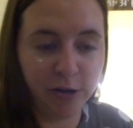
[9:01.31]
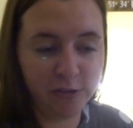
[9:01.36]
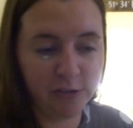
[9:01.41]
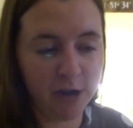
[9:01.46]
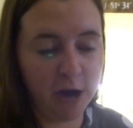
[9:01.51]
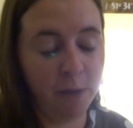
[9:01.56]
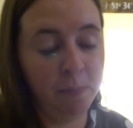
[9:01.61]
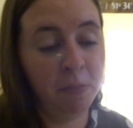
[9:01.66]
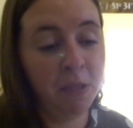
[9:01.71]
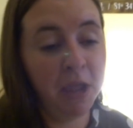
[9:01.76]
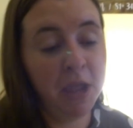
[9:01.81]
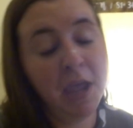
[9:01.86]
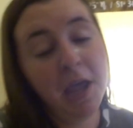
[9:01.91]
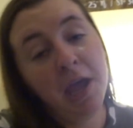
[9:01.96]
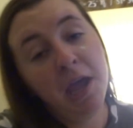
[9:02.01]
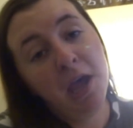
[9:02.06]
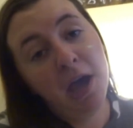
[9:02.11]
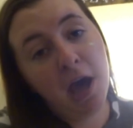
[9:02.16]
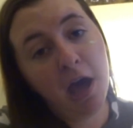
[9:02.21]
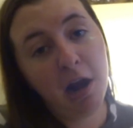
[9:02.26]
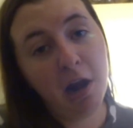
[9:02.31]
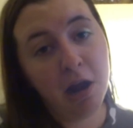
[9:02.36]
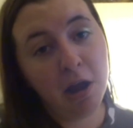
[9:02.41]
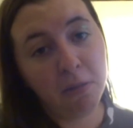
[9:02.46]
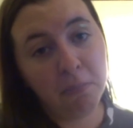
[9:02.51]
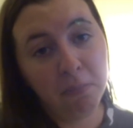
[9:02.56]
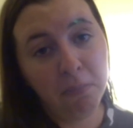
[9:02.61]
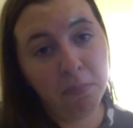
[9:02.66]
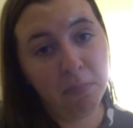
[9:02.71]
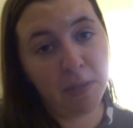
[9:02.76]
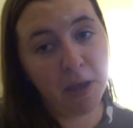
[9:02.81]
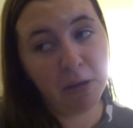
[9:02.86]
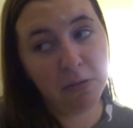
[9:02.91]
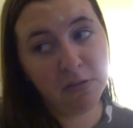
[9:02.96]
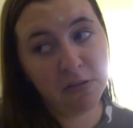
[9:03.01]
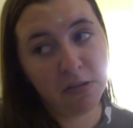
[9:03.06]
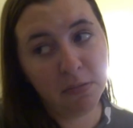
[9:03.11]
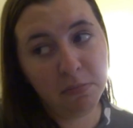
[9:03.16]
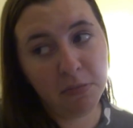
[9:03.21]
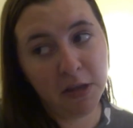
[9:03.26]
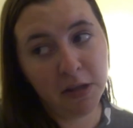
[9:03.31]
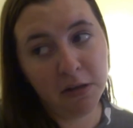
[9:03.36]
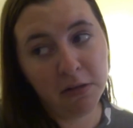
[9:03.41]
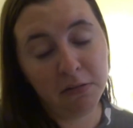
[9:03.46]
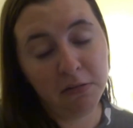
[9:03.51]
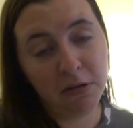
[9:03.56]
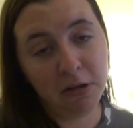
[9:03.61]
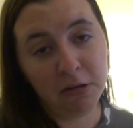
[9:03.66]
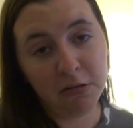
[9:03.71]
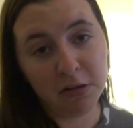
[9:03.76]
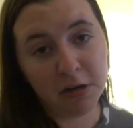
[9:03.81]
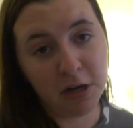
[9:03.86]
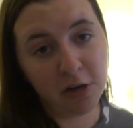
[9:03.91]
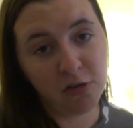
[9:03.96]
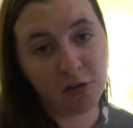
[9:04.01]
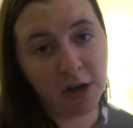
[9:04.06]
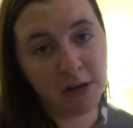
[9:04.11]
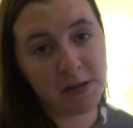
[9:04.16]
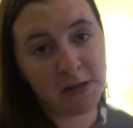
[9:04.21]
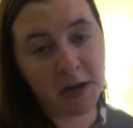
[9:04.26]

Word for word: So I don't know, that was something new that I tried